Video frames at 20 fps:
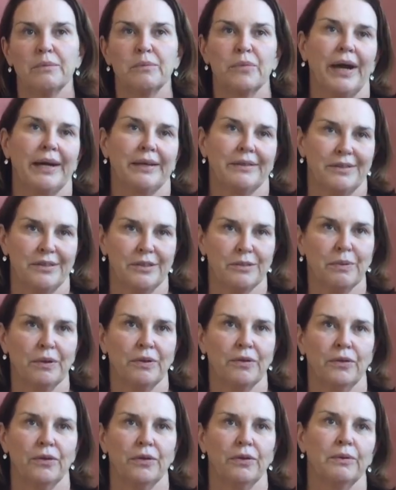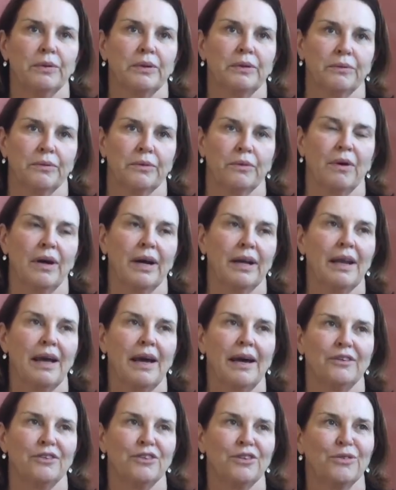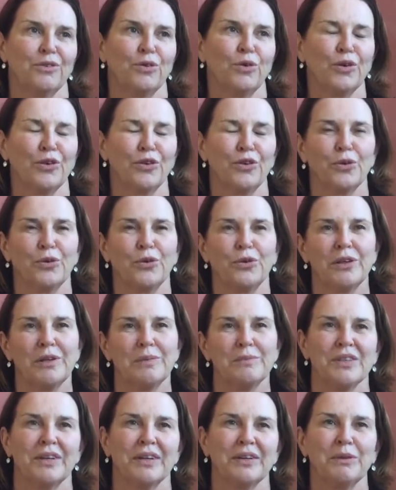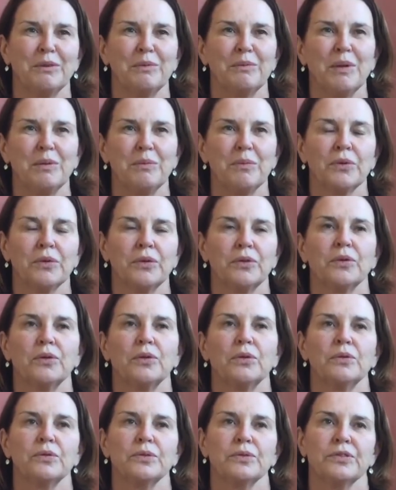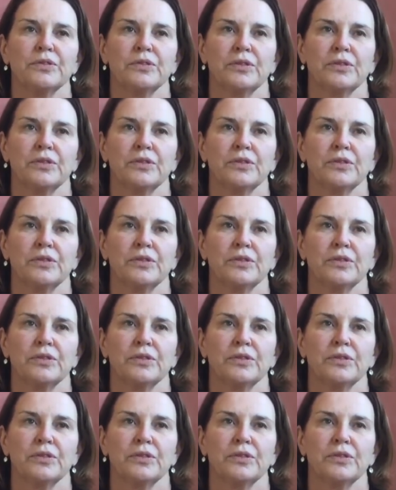practice with her in quite large auditoriums, I can remember, and halls.